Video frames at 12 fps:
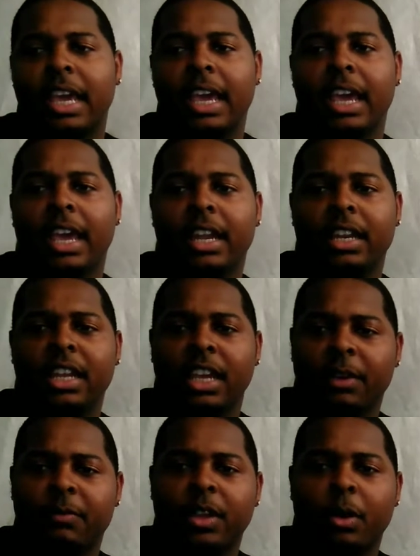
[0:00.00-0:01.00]
And
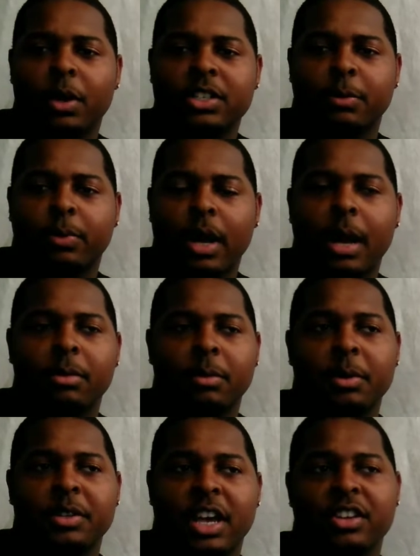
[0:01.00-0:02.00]
if there was a
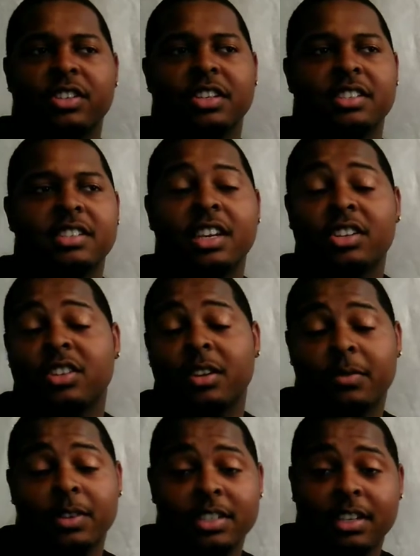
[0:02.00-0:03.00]
problem, it was actually a stick
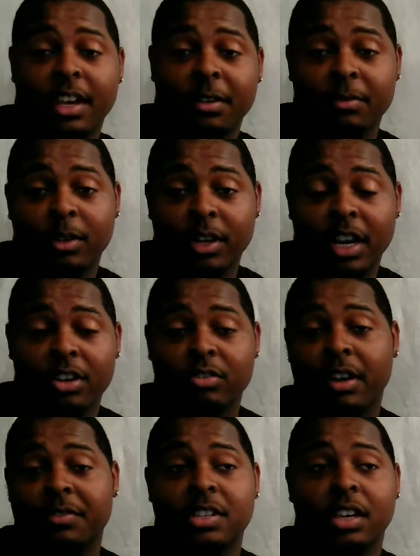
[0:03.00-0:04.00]
shift, because I learned how to
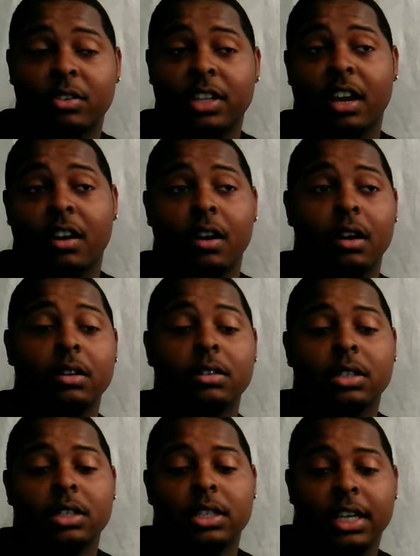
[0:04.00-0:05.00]
drive stick on that car.
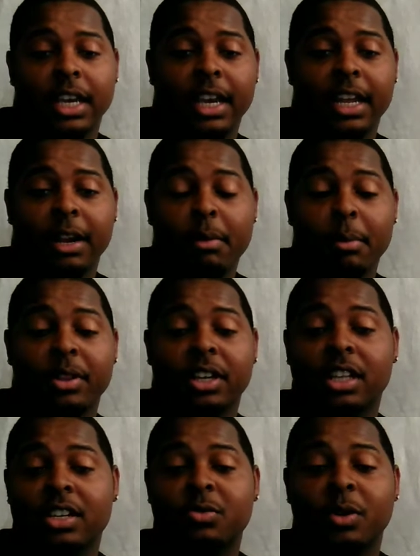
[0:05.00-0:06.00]
And I remember the
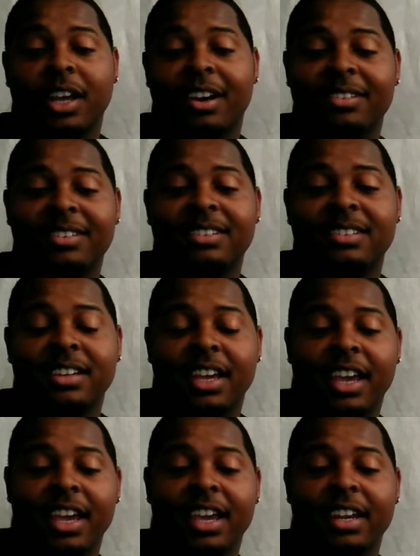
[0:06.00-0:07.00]
clutch went out
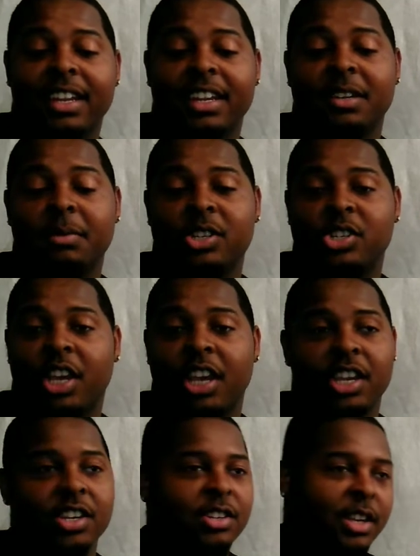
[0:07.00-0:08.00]
and needed to be
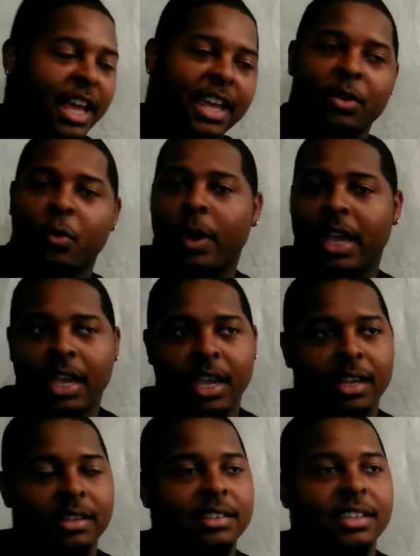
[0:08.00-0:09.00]
changed, and I had to
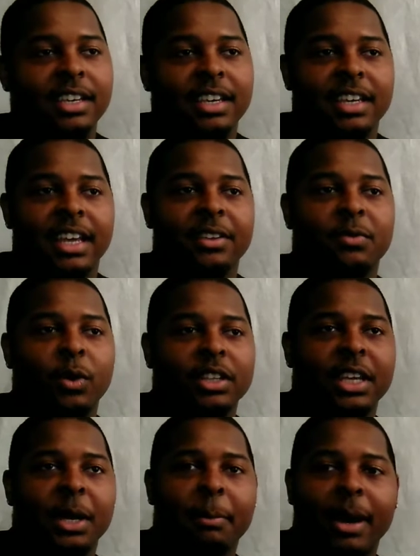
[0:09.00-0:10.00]
wait. That's
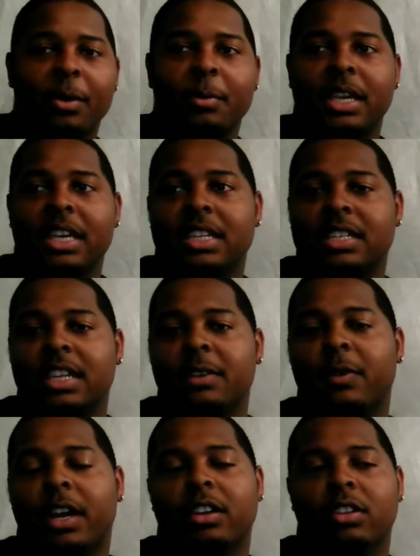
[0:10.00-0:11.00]
one thing about me, is
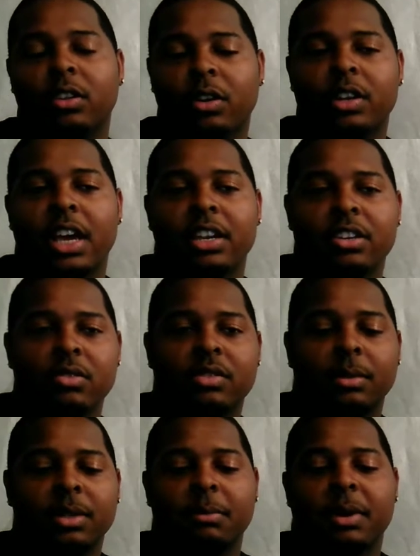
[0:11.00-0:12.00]
if I can learn how to do
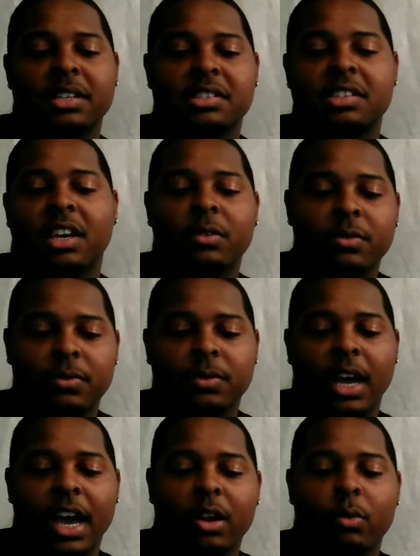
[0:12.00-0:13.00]
something myself,
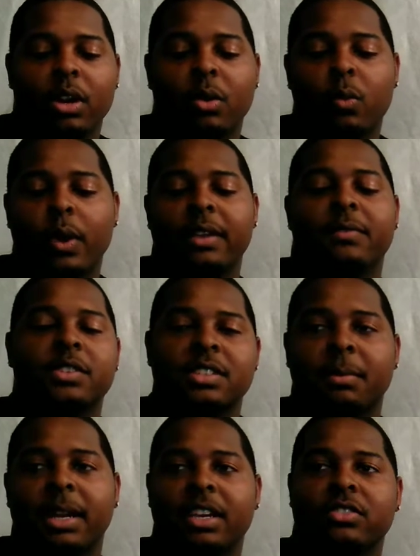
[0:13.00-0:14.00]
I don't want to wait for
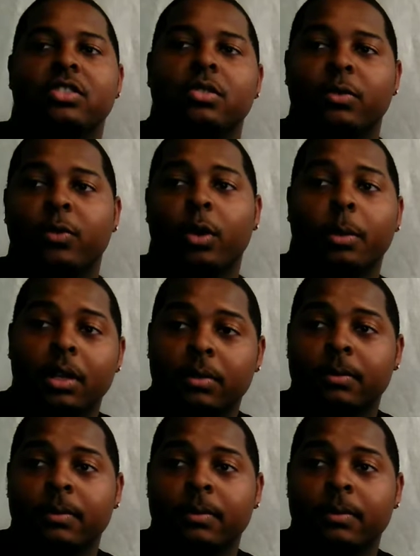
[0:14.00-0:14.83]
somebody else to do it for me.